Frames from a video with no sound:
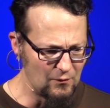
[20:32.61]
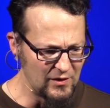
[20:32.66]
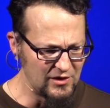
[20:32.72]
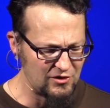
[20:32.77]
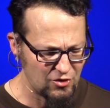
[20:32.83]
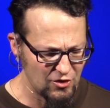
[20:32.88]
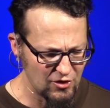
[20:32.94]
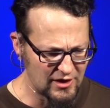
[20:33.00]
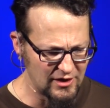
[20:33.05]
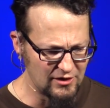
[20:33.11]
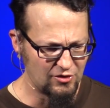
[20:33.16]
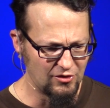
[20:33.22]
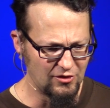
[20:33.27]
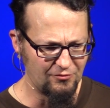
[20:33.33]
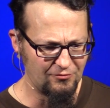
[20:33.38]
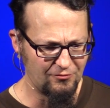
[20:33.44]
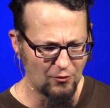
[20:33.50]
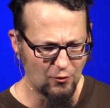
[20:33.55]
we took it
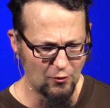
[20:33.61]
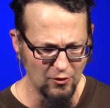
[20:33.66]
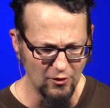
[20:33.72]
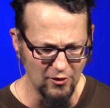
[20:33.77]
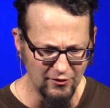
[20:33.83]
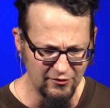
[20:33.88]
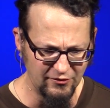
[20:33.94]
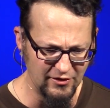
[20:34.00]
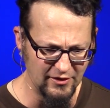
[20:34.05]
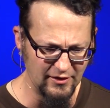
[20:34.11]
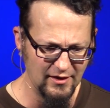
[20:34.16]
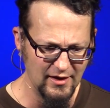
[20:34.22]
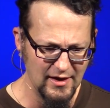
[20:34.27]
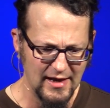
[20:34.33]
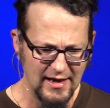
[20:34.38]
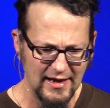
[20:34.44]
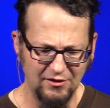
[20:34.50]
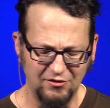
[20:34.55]
to the forge, and
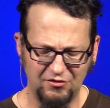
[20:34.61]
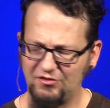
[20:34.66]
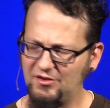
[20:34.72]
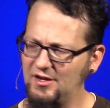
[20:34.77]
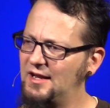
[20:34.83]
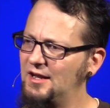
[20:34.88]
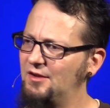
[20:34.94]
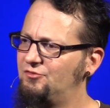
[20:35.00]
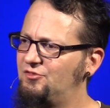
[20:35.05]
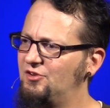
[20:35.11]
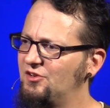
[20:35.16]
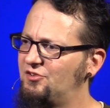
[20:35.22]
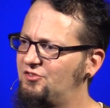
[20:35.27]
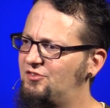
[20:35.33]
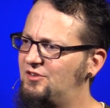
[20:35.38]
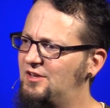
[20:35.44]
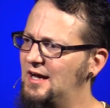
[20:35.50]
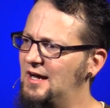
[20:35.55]
instead of
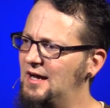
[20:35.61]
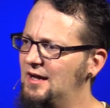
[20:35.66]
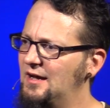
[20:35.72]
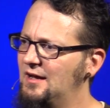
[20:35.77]
just